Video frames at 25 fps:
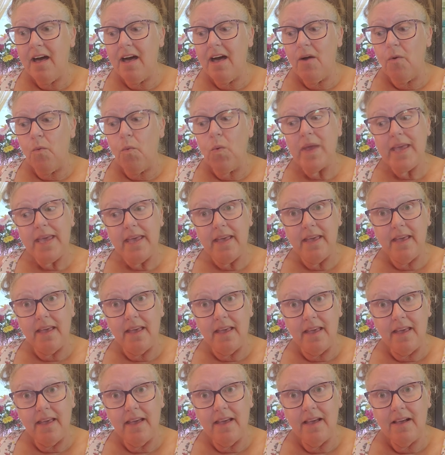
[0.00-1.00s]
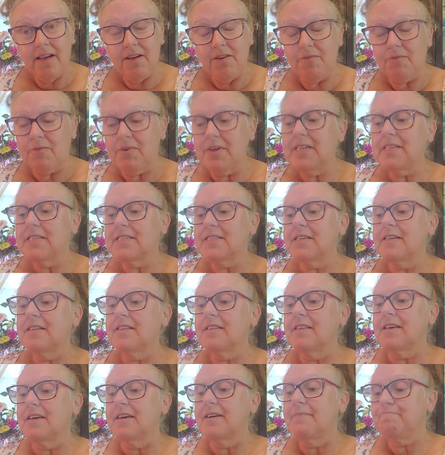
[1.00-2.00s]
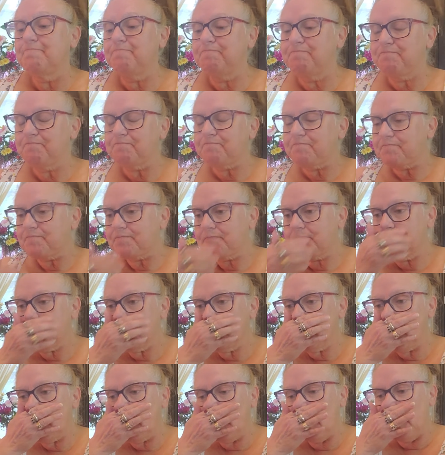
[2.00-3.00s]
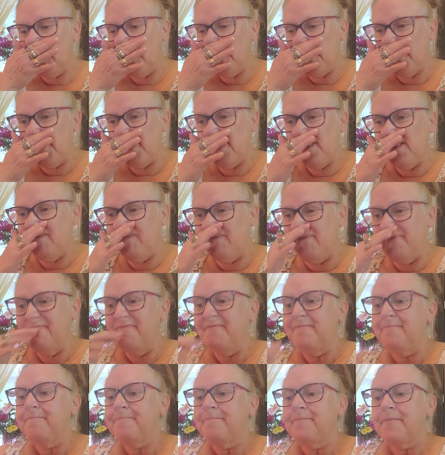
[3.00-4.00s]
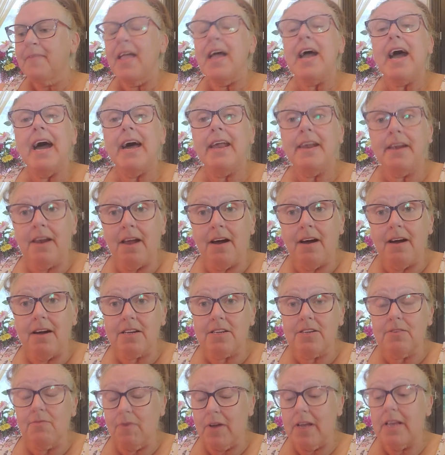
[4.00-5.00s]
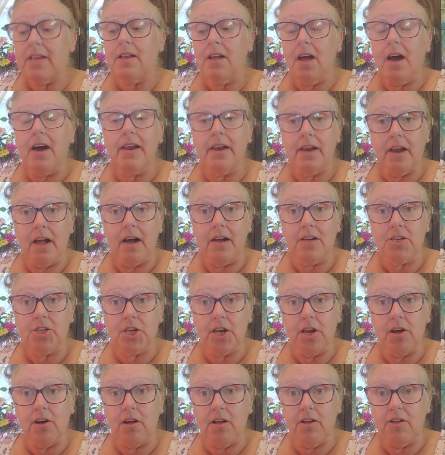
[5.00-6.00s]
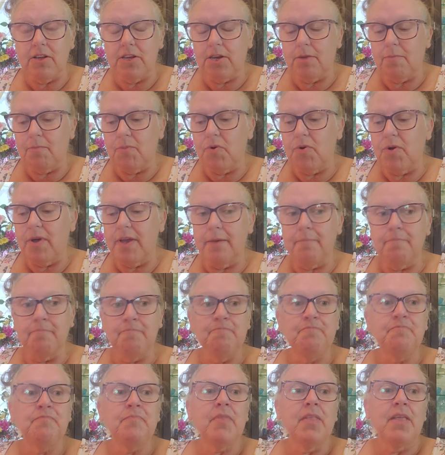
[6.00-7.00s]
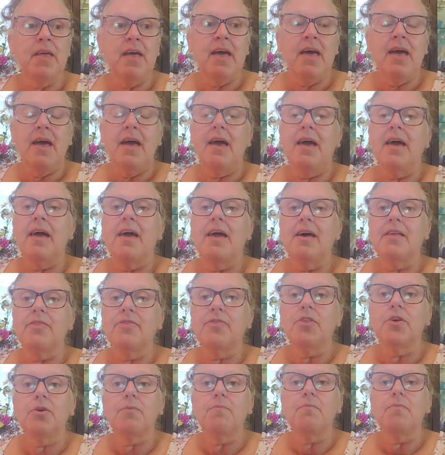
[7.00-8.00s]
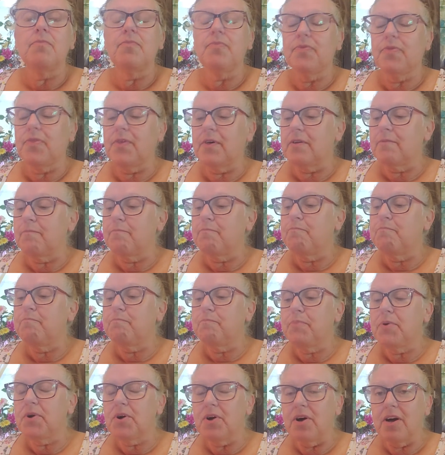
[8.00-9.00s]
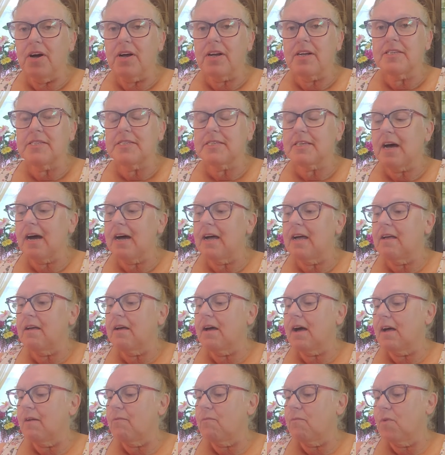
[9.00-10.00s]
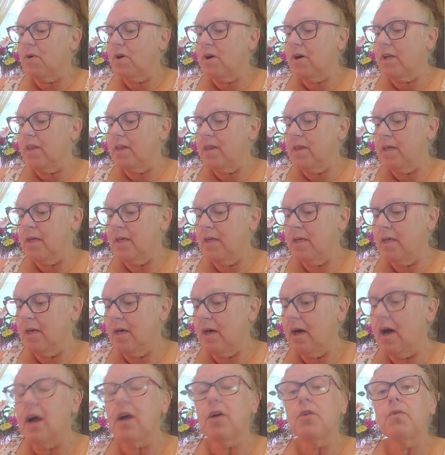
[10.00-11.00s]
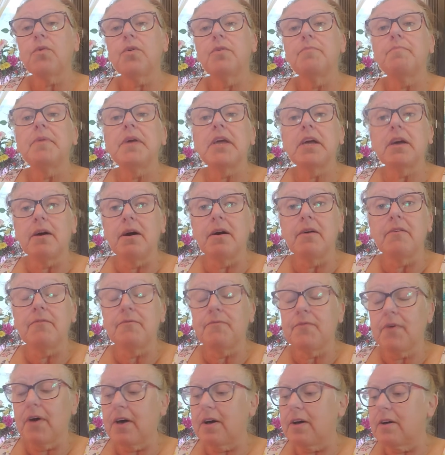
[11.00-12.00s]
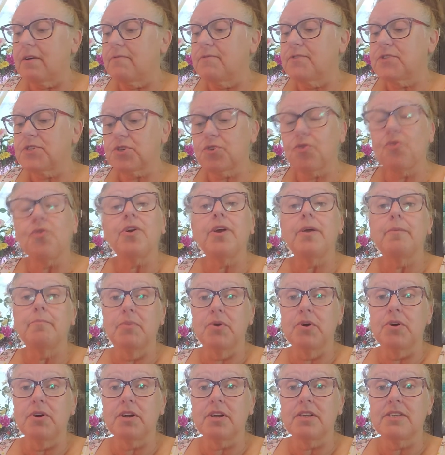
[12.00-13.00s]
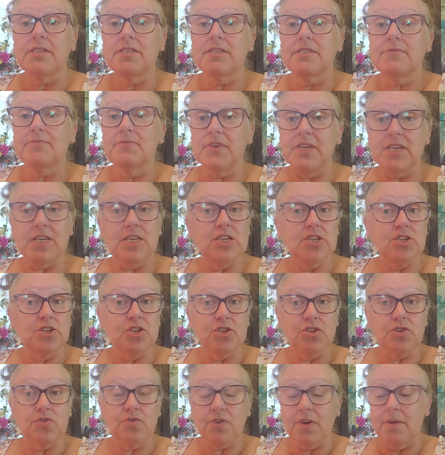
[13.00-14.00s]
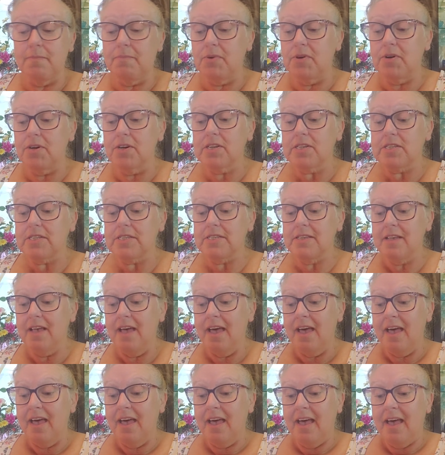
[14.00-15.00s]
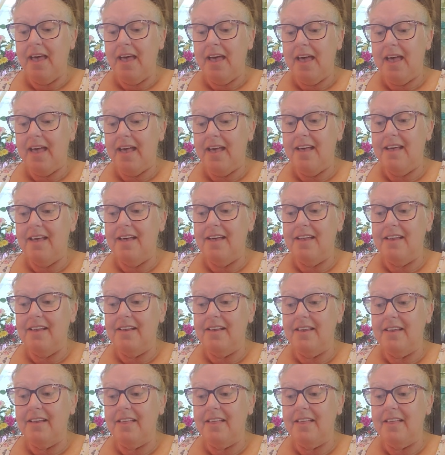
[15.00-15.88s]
we recently had an auction, went and got an auction haul in Des Moines, and the books, I won a grouping of storybooks, vintage storybooks. And